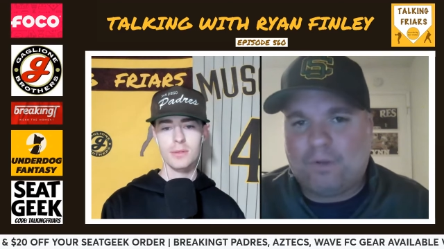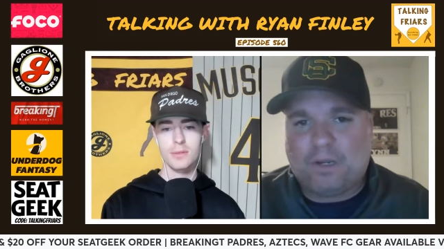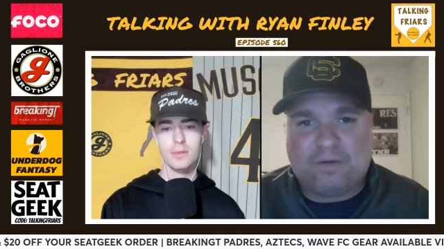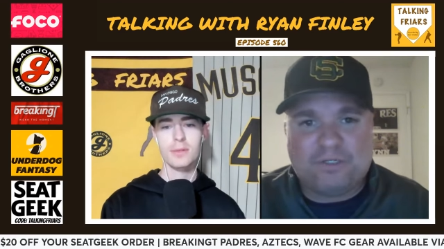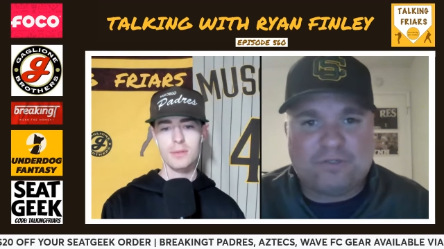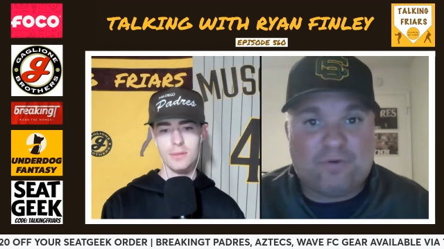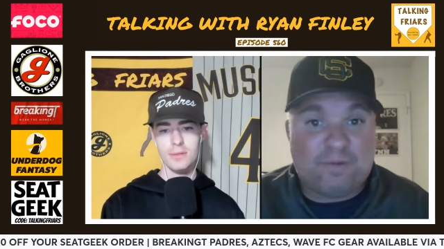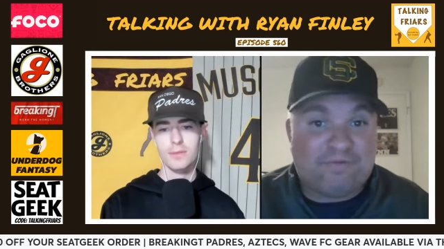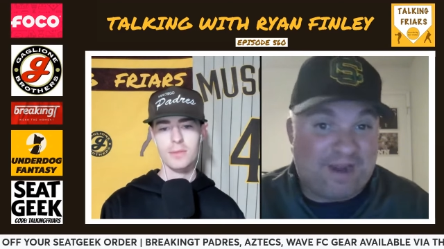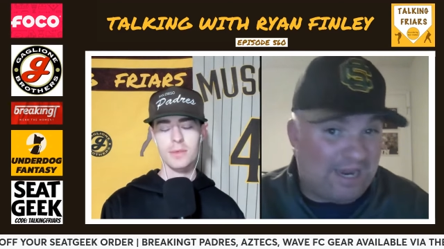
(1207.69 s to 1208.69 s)
Speaker 1: And just
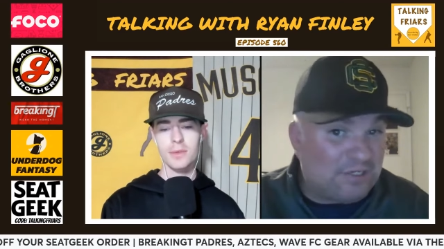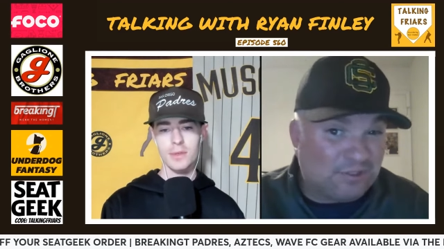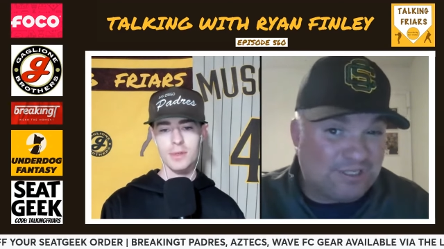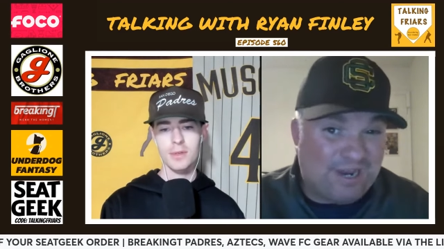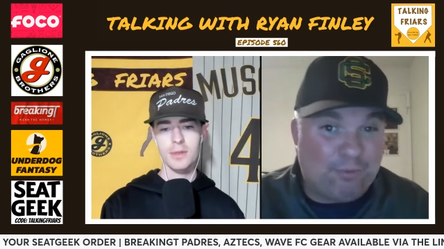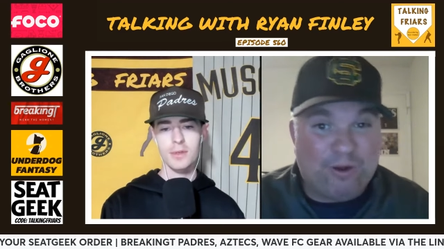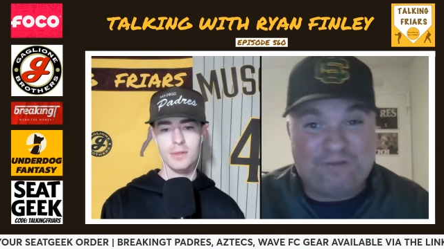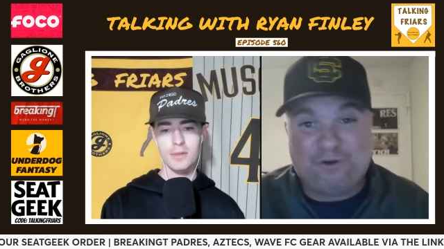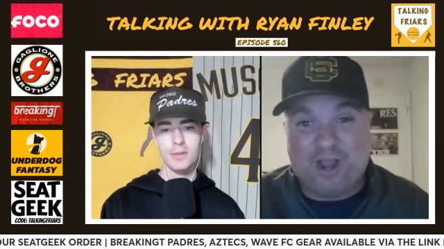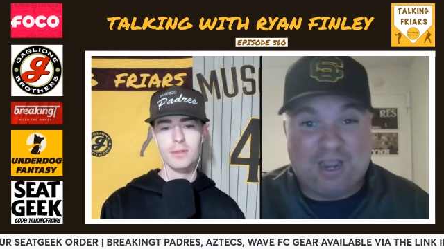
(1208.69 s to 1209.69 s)
from a financial
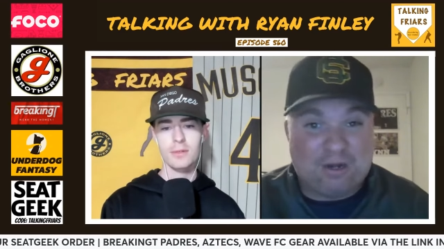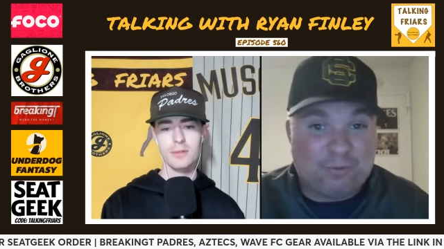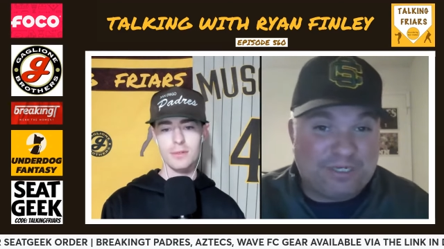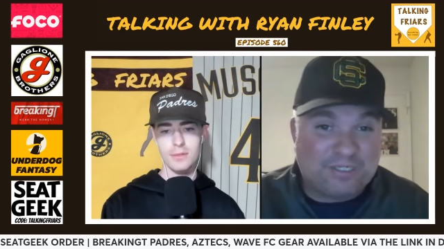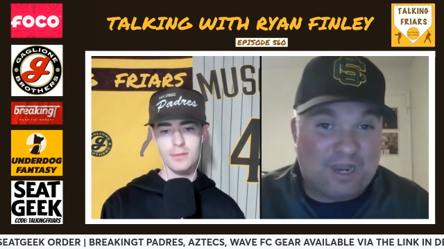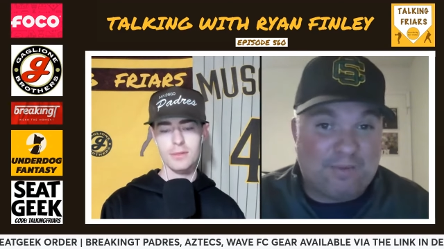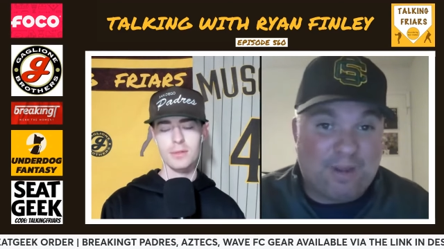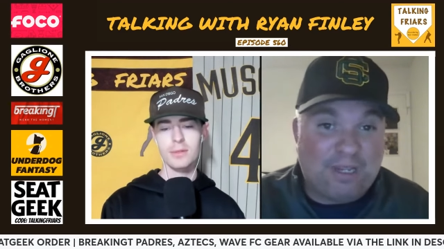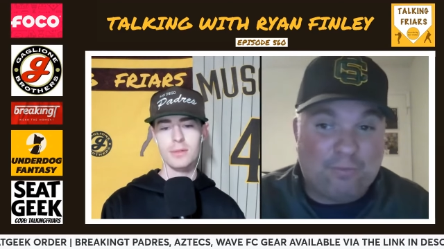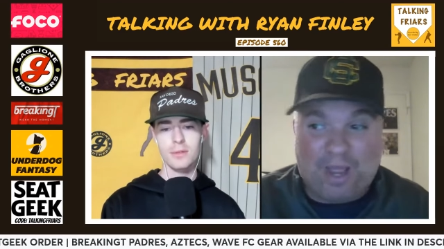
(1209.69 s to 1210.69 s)
standpoint, if you're not going to re-sign
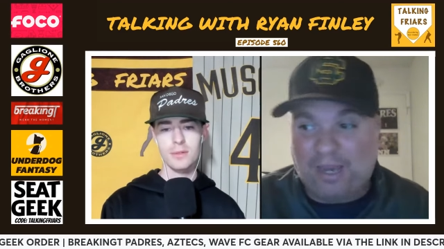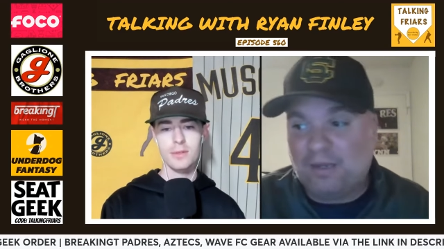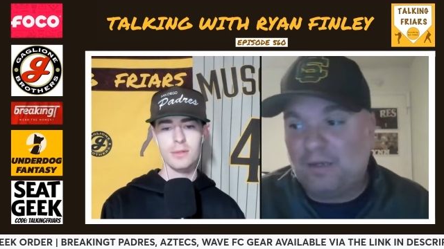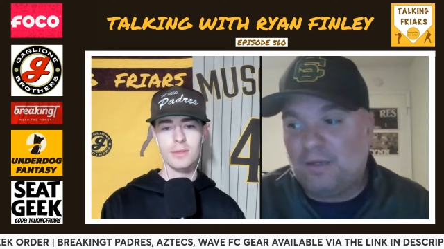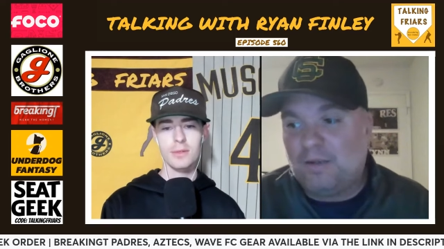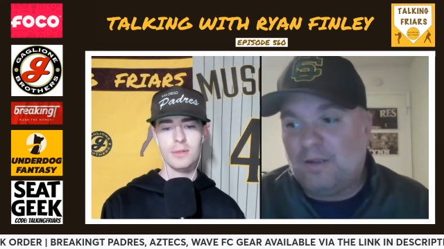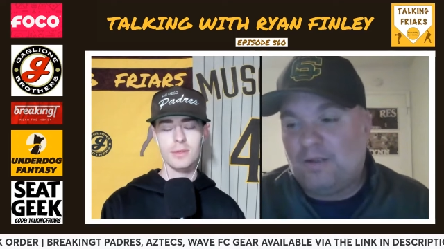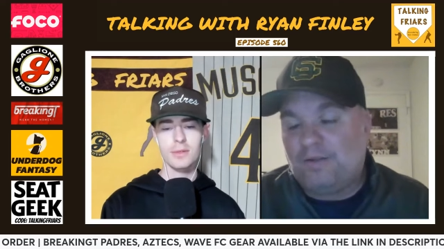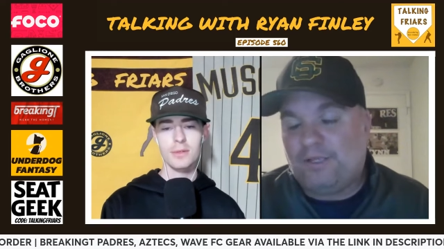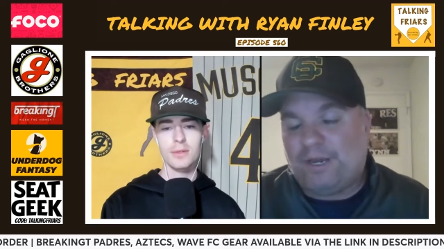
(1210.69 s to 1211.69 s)
him anyway,
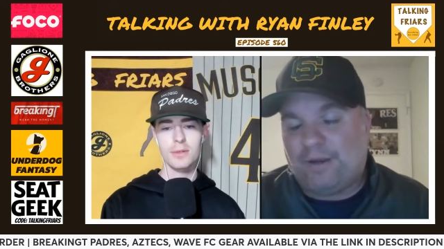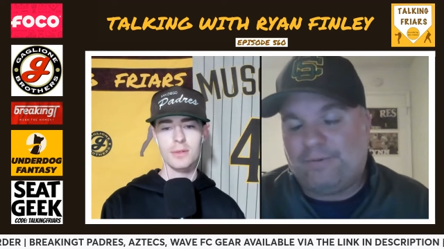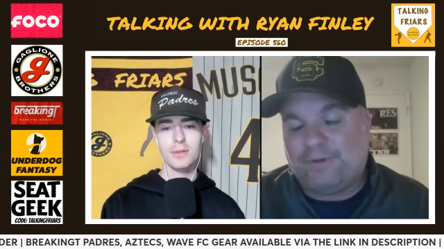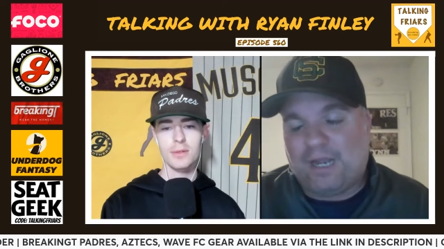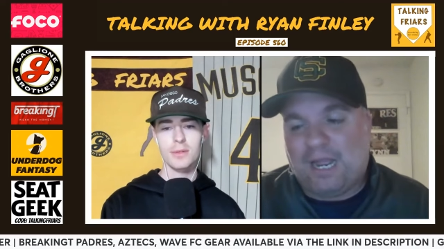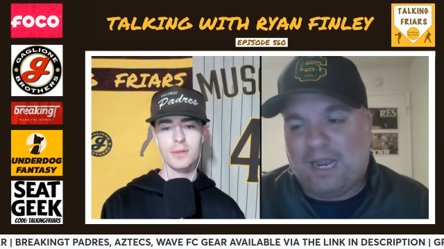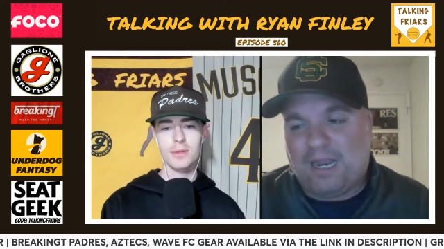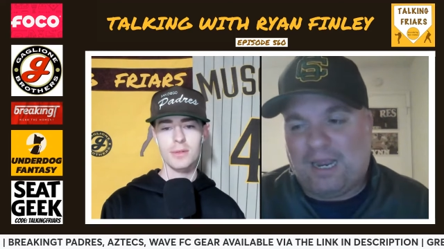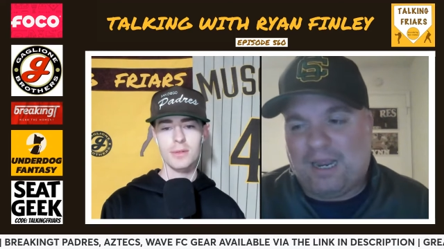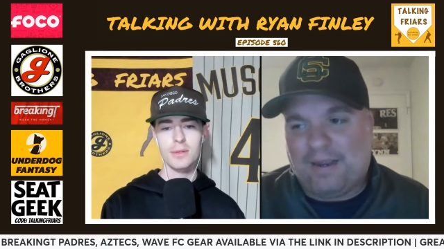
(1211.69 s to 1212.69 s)
you know, uh,
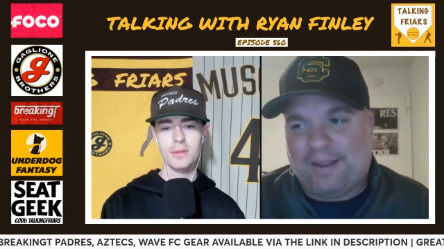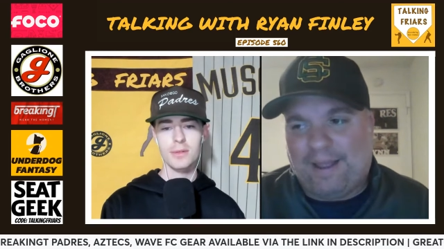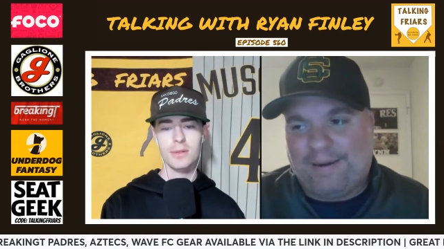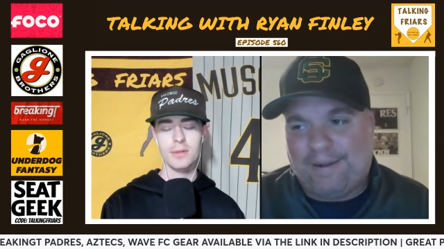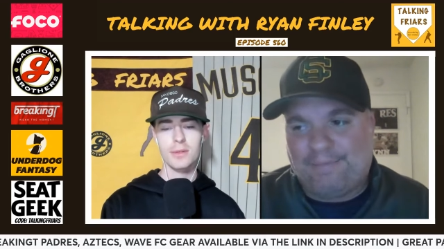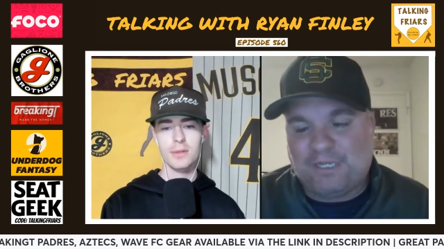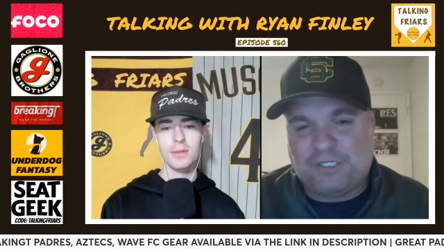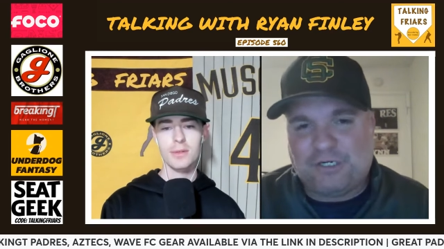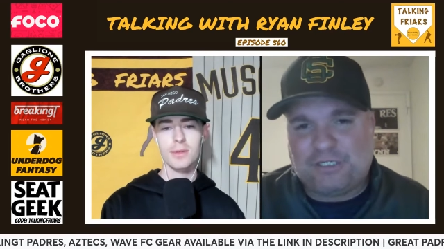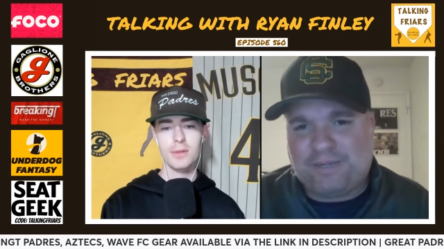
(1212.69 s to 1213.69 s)
I don't know.
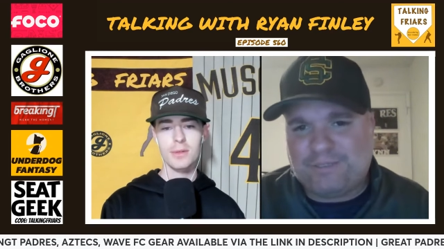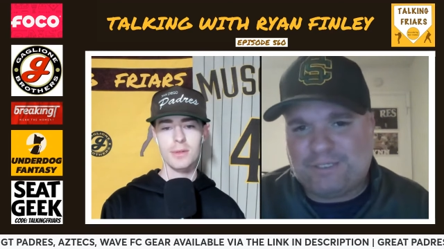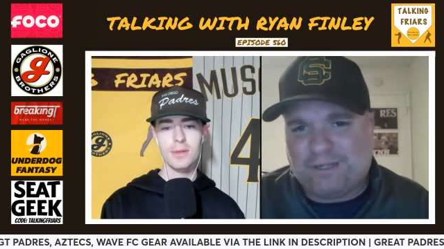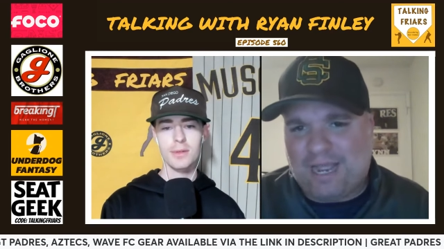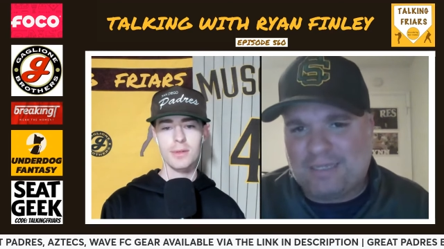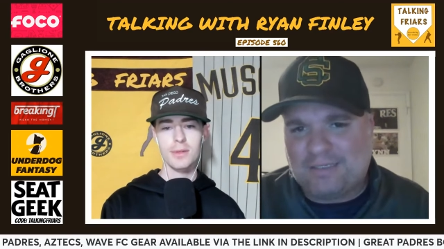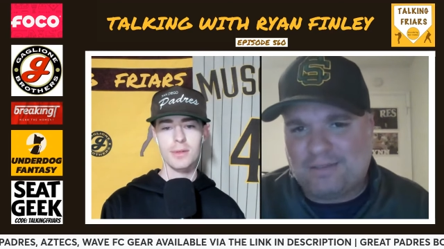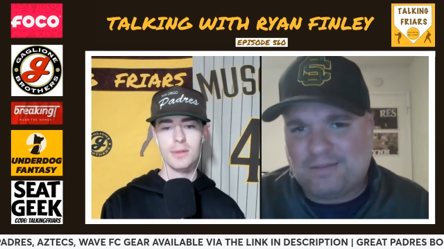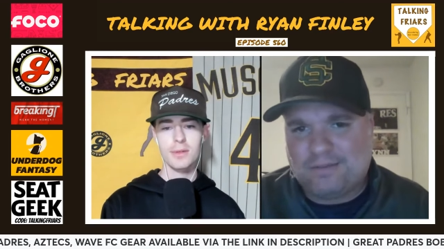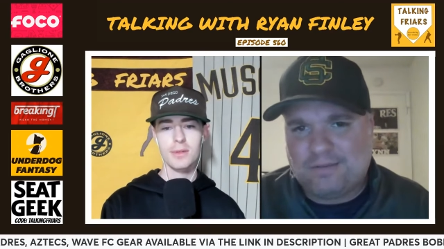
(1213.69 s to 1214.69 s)
This year's team still has